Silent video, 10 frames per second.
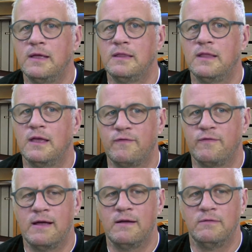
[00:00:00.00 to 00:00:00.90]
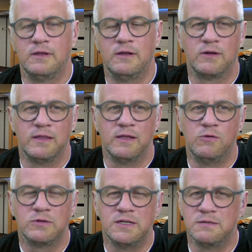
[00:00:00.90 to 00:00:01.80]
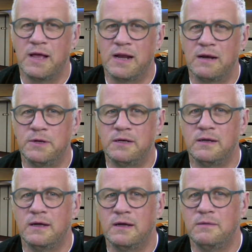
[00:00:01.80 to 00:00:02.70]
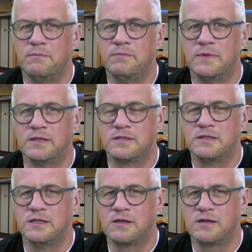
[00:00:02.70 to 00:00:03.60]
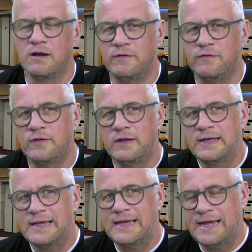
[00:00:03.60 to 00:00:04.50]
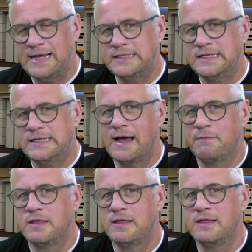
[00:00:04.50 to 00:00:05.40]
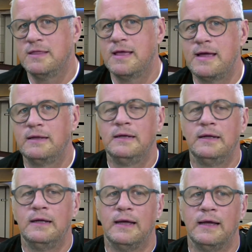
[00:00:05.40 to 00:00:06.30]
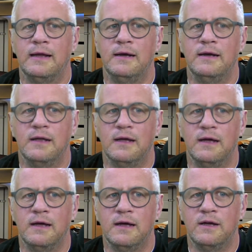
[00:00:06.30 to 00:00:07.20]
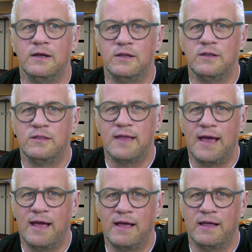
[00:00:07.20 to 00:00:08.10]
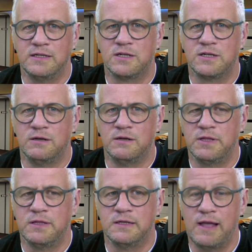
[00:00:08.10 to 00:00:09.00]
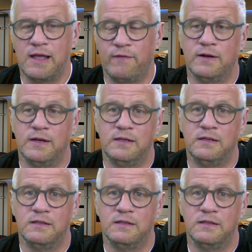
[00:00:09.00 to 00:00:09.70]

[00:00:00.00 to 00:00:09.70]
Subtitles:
They found, you look at the autism element that's kind of hinted at within that, and that is something that definitely